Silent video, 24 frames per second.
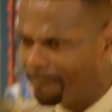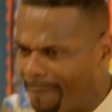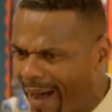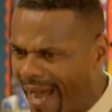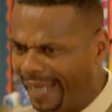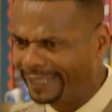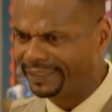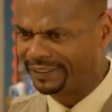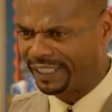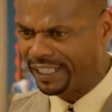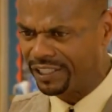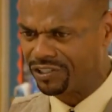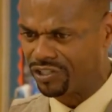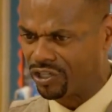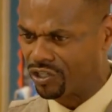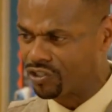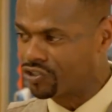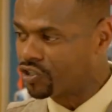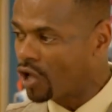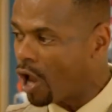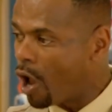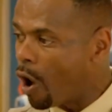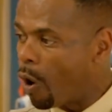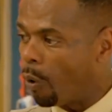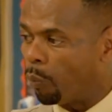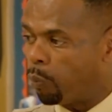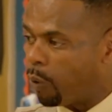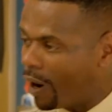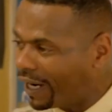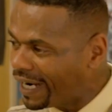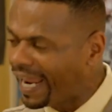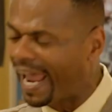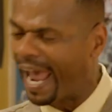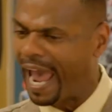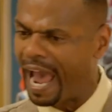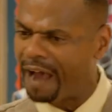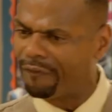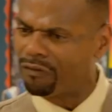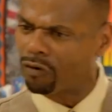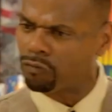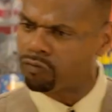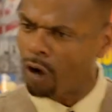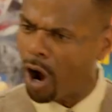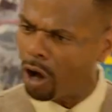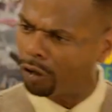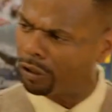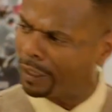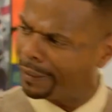my teachers want to have a
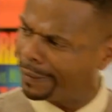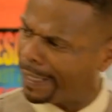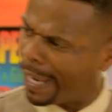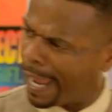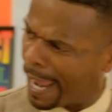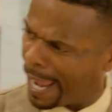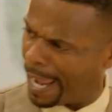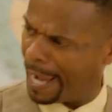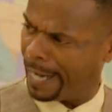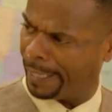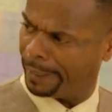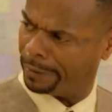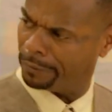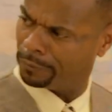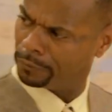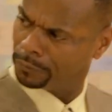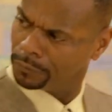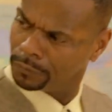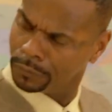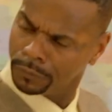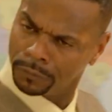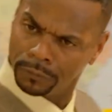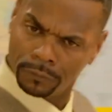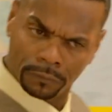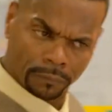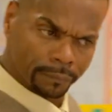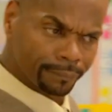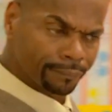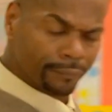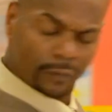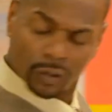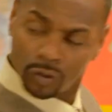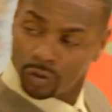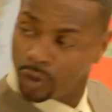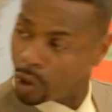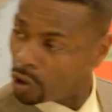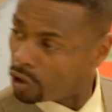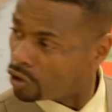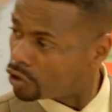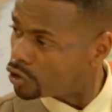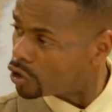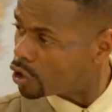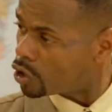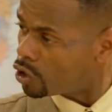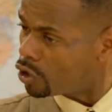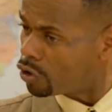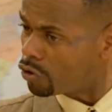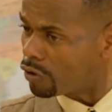roll in the hay. Do
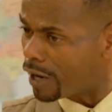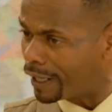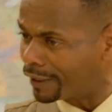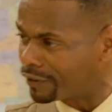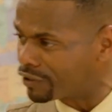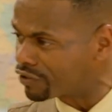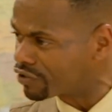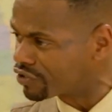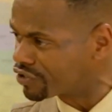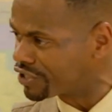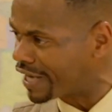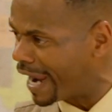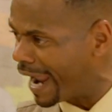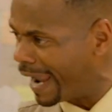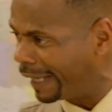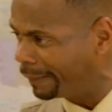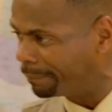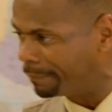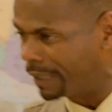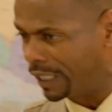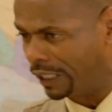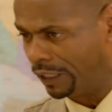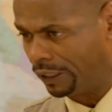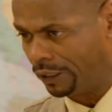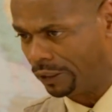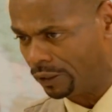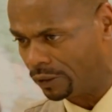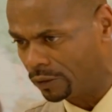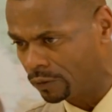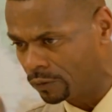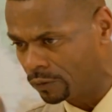you understand me?